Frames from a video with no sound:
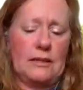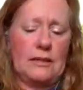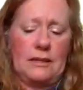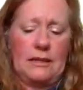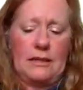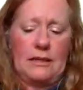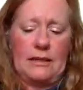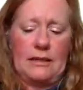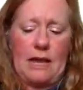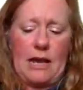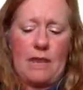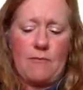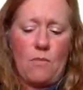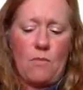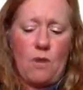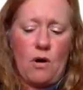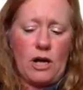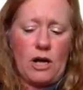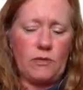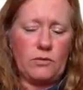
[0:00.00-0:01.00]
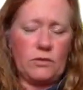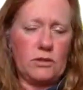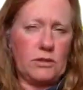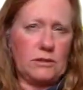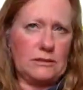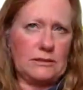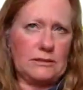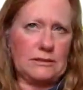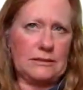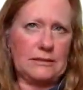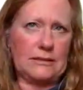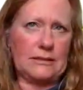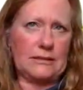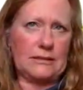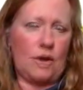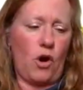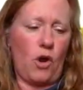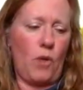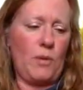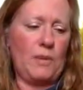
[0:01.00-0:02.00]
And that module, they're
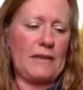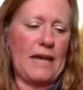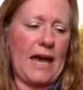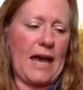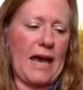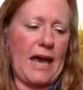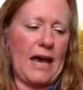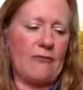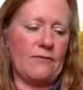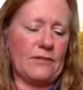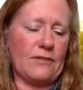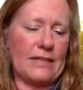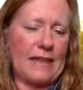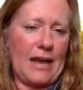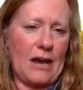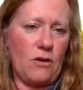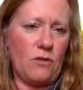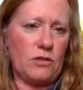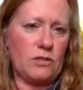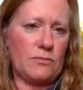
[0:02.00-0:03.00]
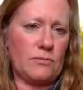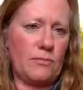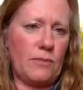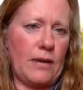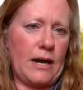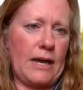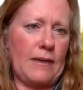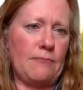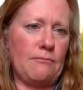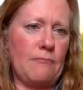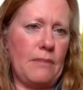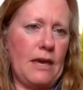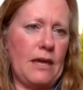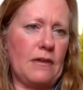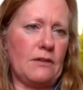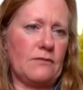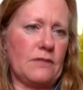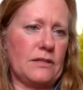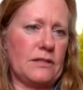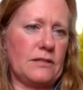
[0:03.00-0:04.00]
hoping to have it out by May
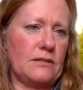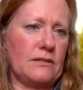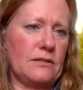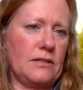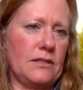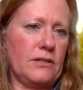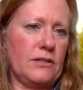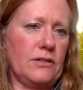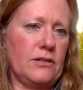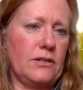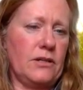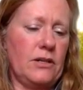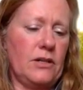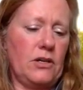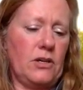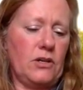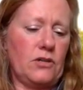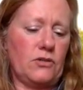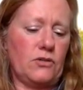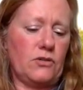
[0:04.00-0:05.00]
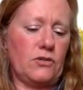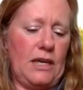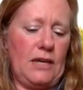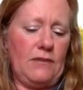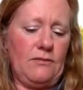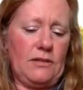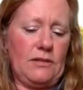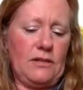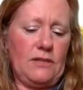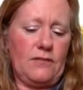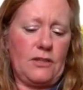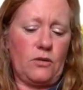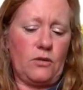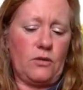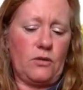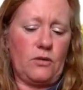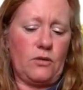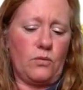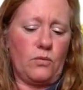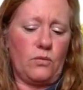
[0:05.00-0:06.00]
of this year. So even if there
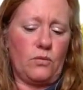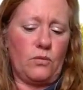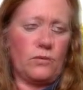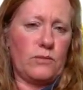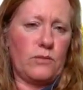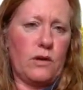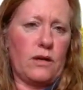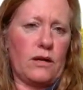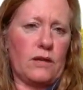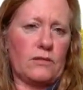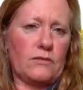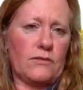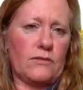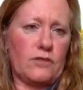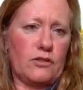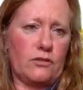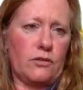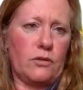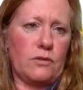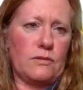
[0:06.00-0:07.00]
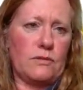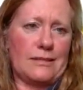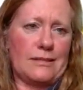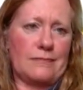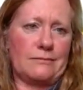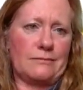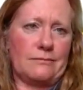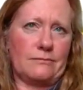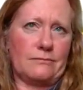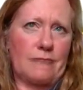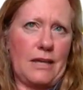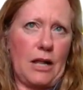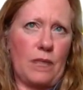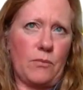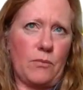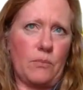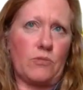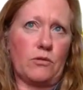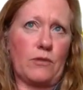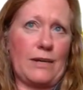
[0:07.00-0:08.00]
were registered products for drones in
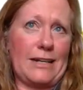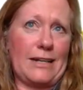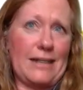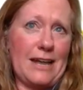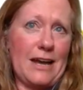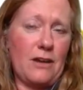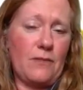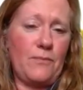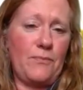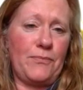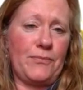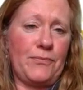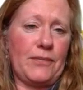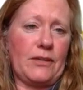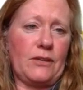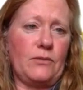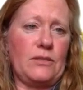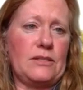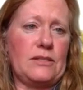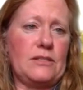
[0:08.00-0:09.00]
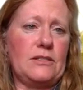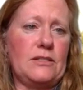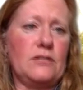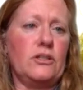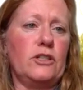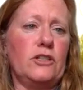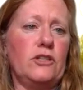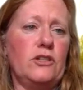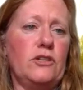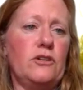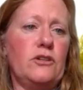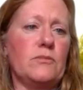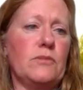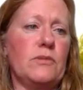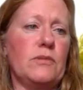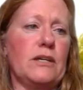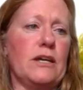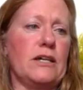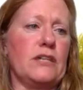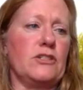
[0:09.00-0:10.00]
Alberta right now, we still couldn't use them
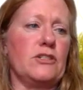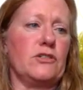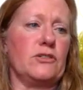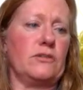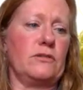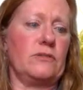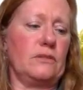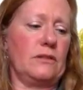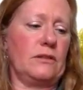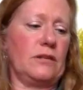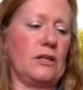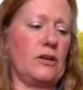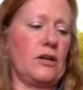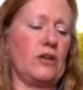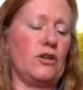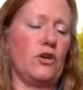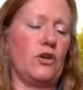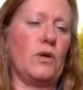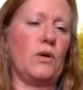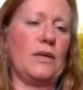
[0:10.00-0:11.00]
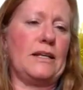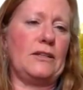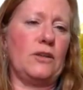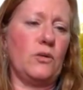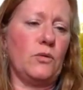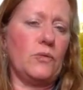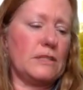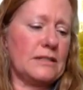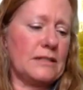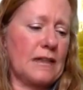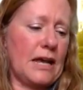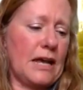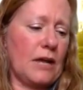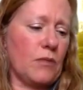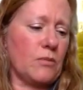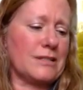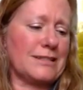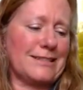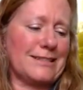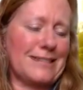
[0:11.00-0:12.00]
because no one's in
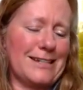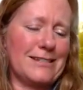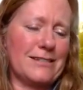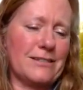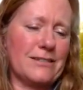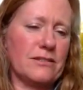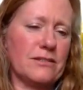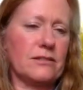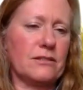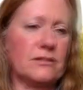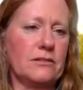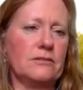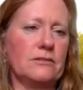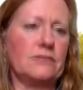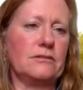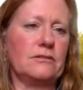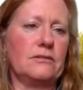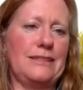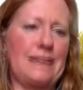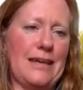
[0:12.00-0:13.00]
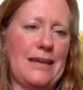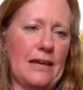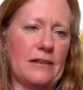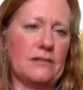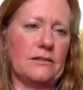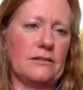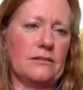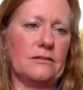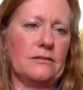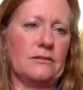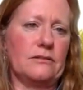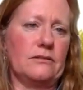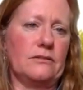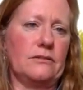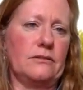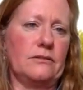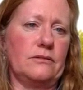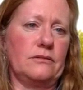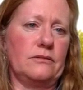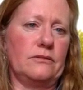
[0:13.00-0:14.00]
Alberta licensed yet
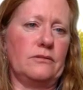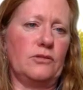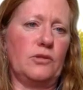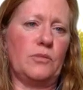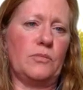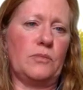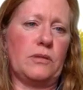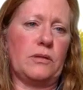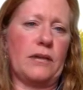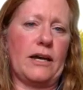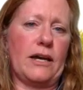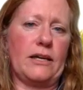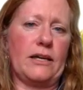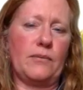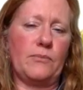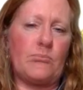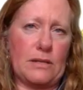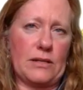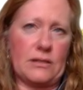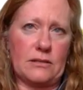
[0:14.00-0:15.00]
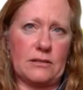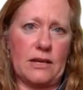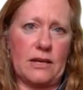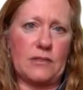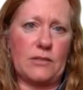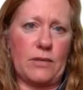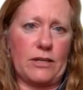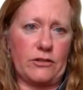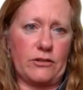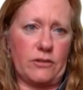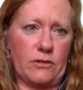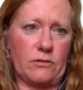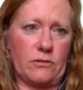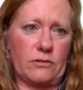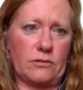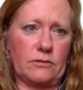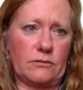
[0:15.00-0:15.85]
to apply pesticides by drones.